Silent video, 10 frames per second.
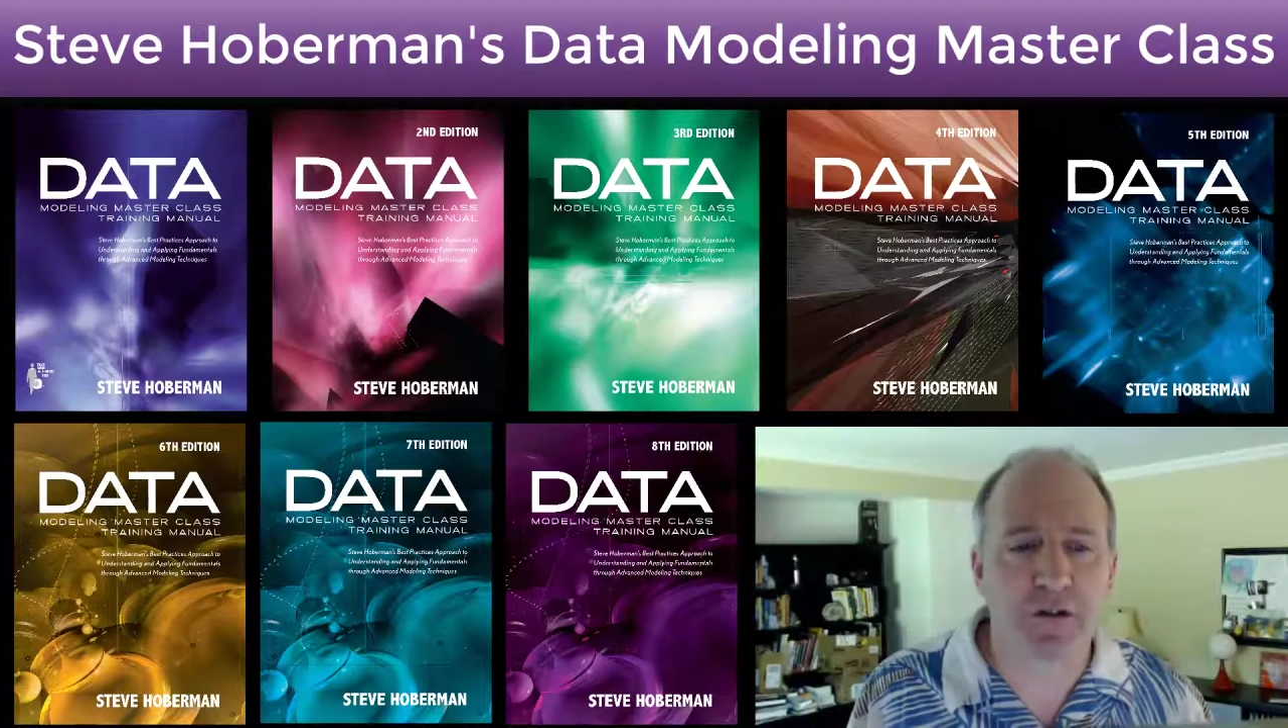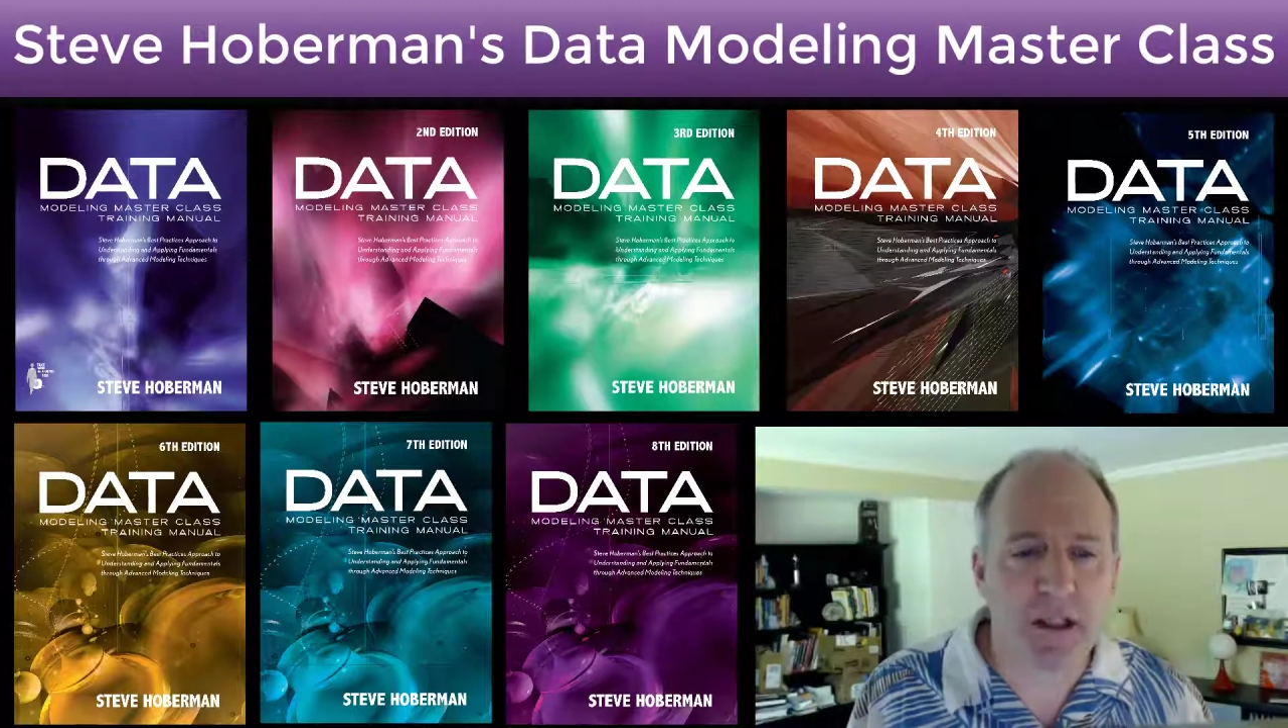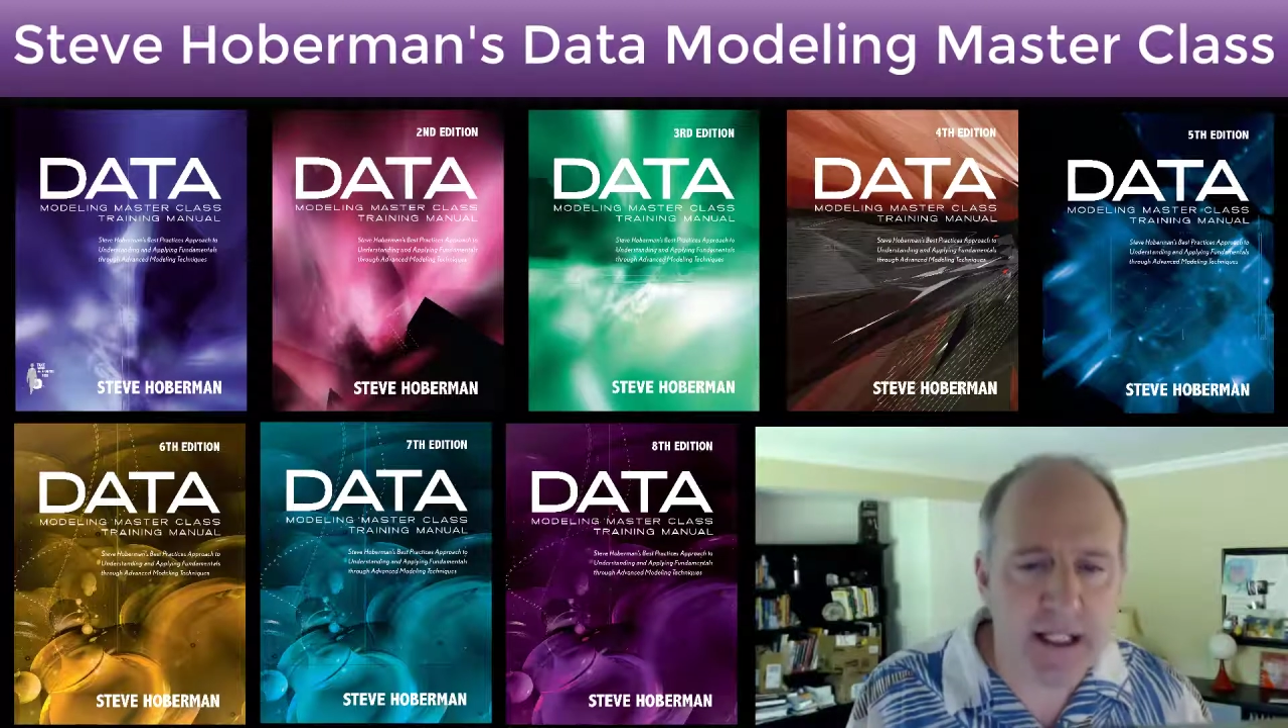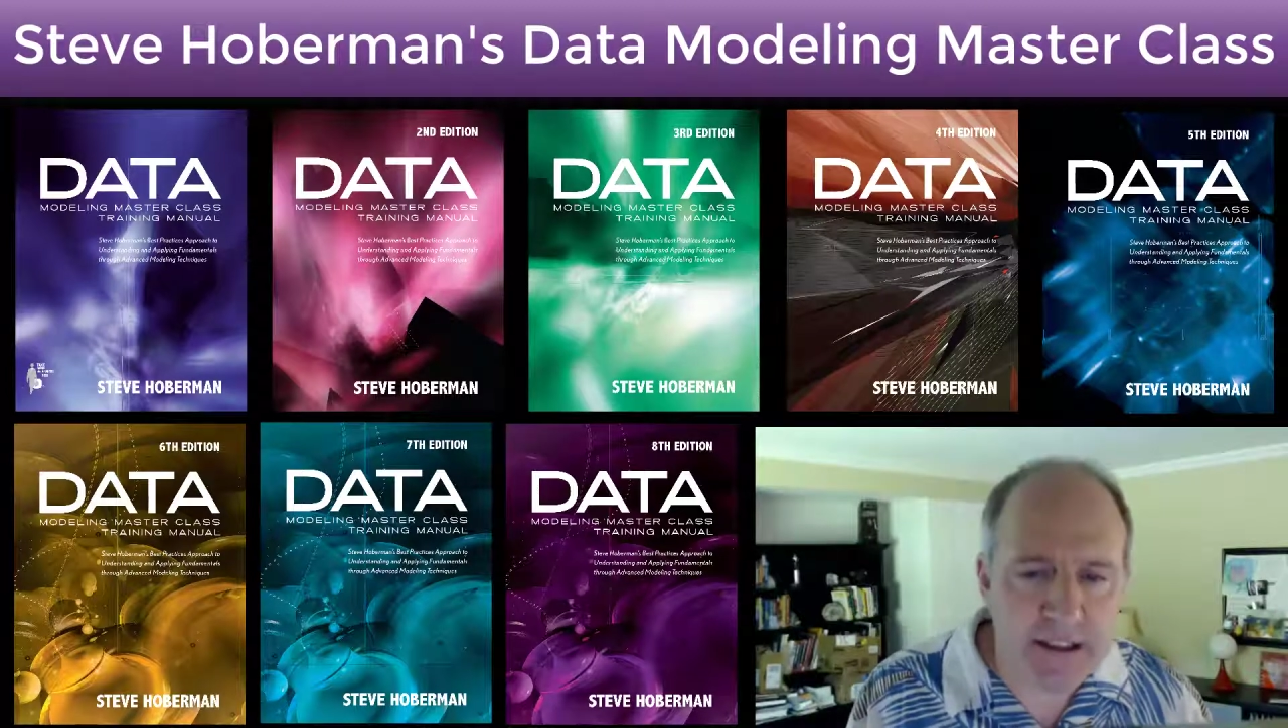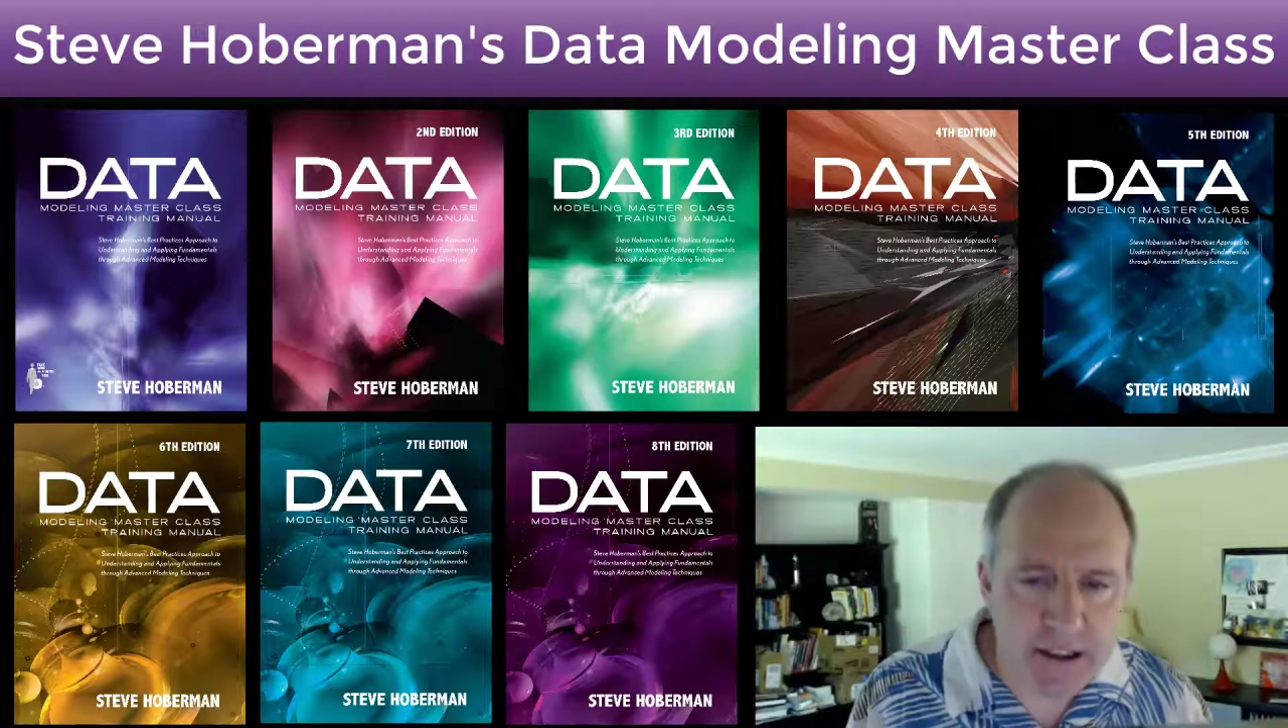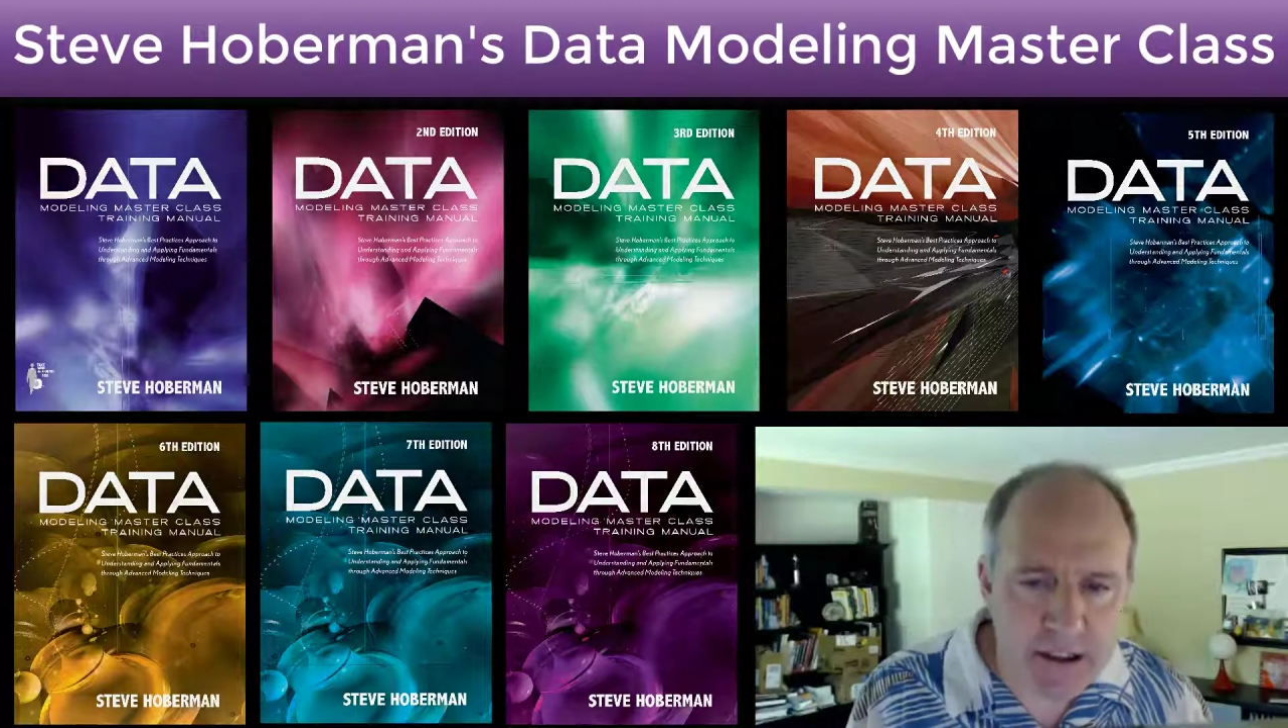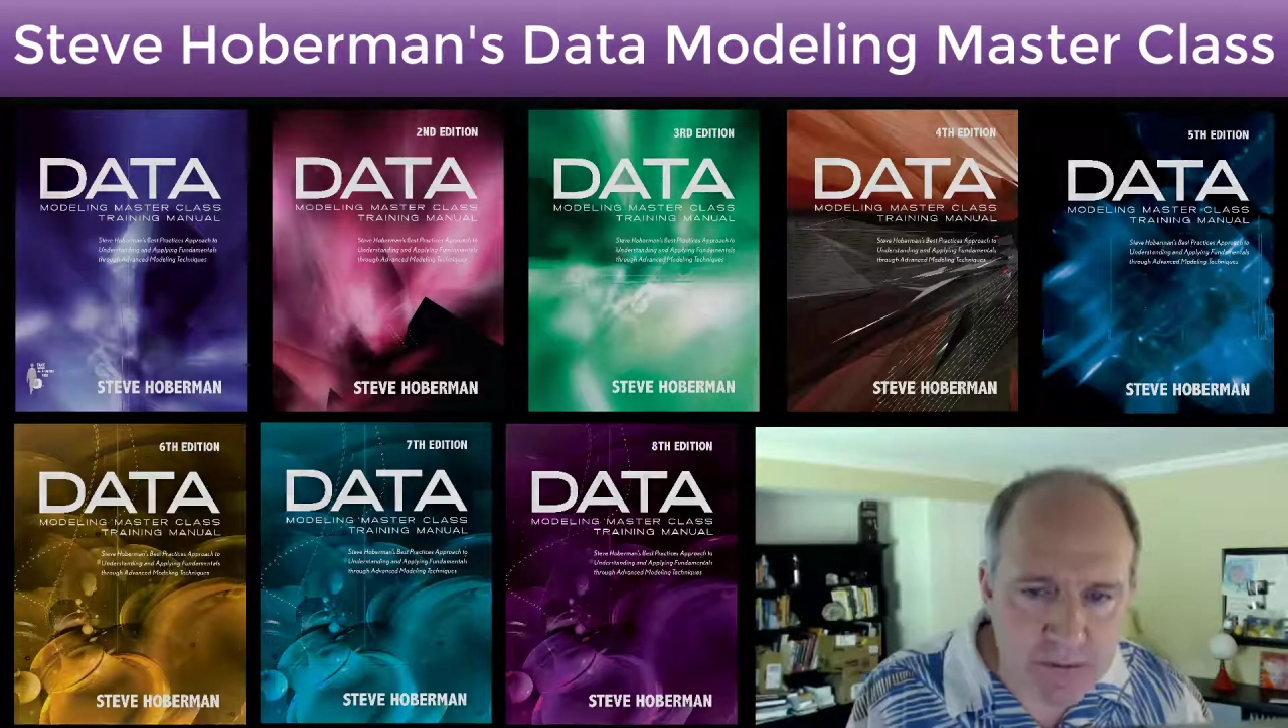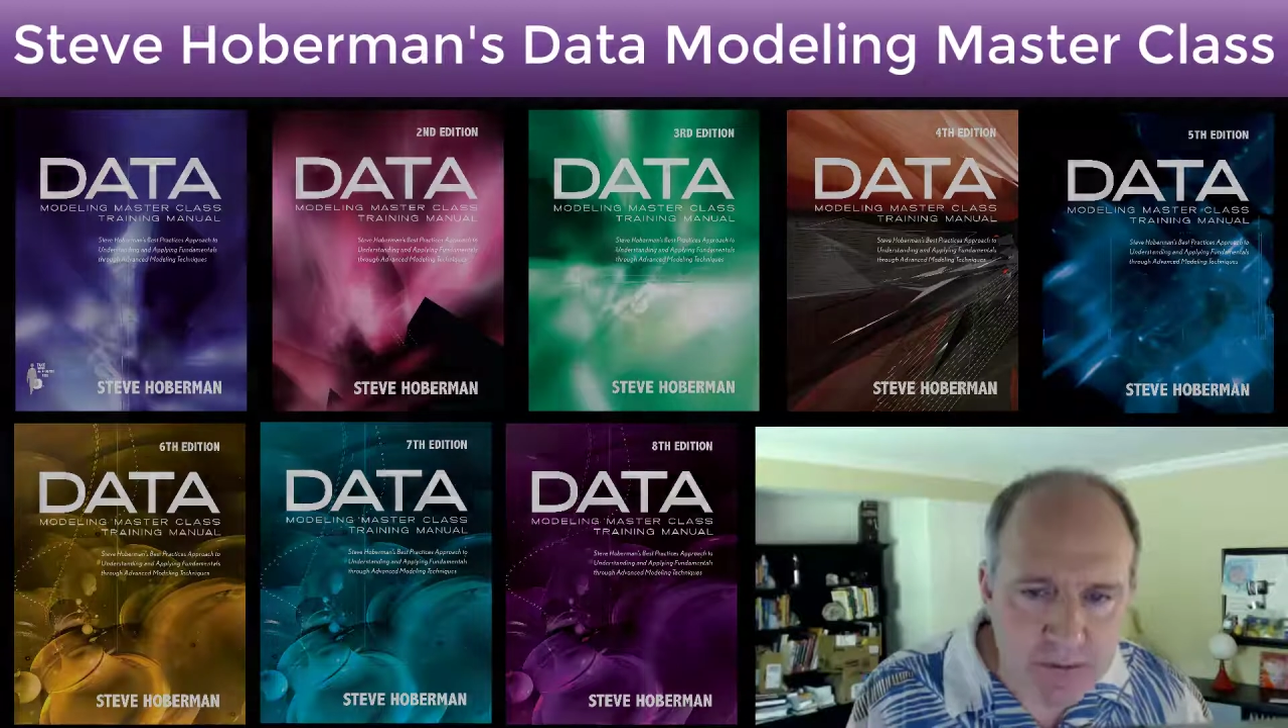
classes.